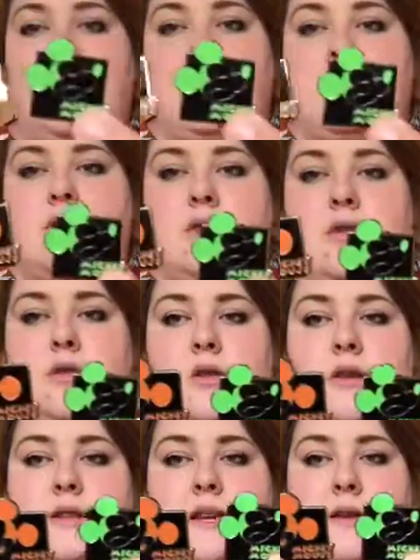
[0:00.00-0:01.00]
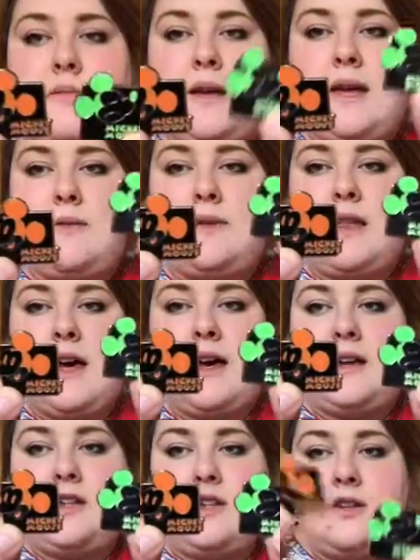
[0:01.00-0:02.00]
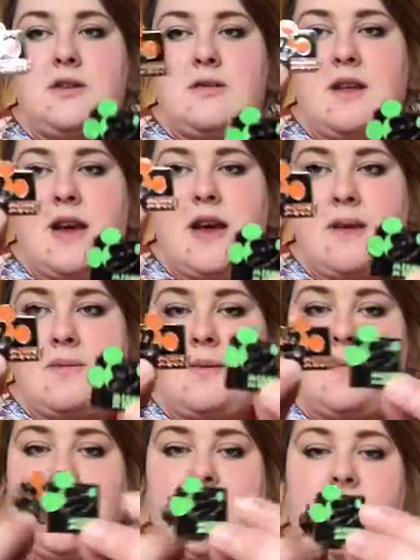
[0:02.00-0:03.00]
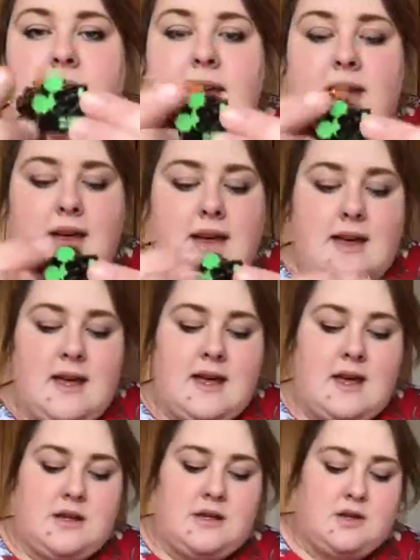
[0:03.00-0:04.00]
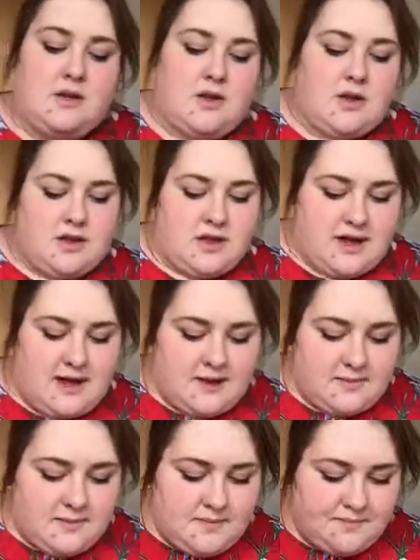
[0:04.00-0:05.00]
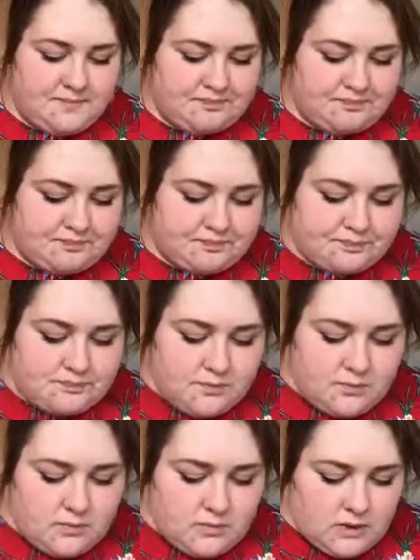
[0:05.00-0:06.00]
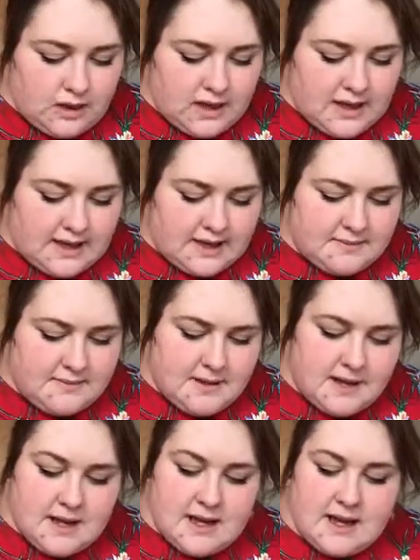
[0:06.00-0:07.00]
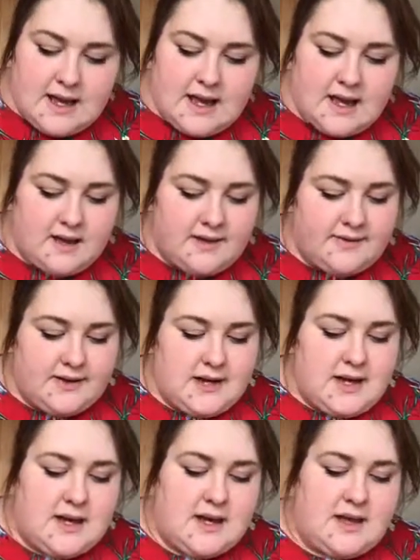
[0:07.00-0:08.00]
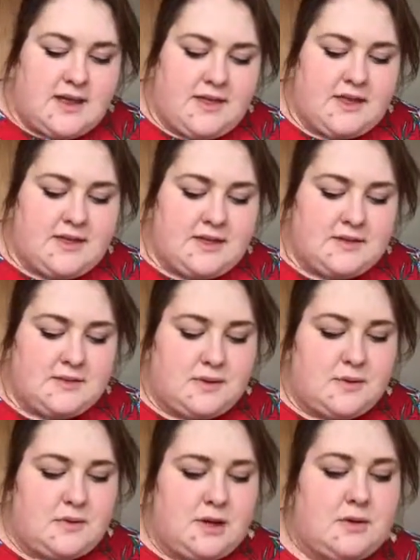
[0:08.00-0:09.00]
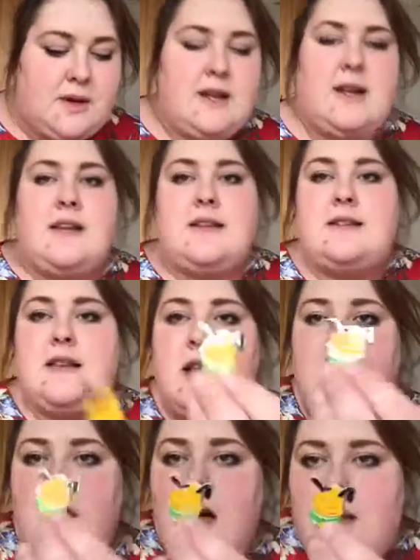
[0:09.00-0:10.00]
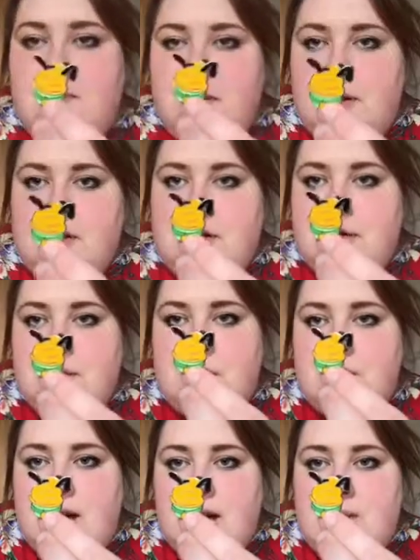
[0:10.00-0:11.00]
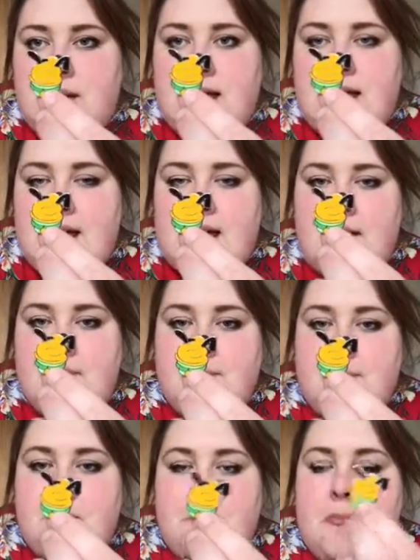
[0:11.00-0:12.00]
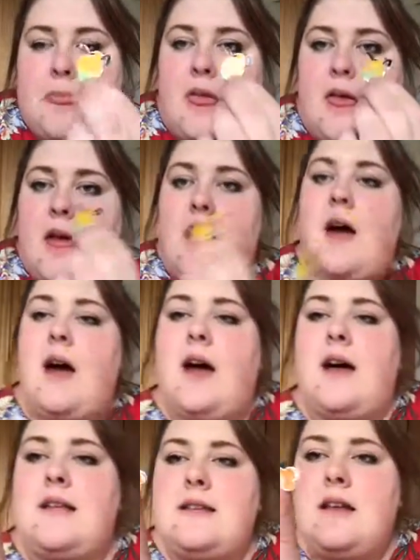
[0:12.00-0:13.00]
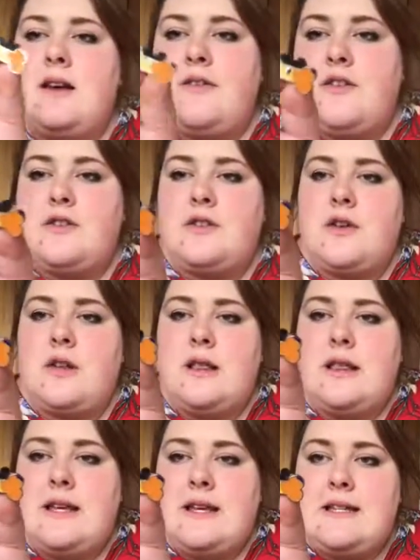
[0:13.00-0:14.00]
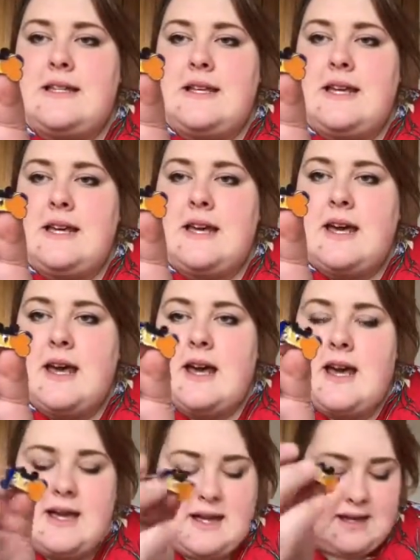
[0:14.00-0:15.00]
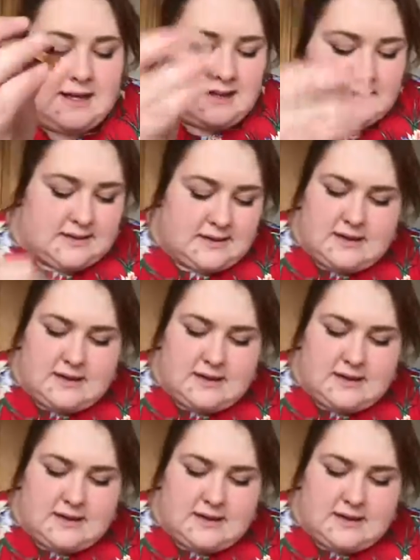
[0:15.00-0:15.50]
So it's kind of Mickey with attitude and a happy Mickey. So I have got them. Um, I have I think this one will be quite nice. A Pluto cupcake. And I've also got a lady uh,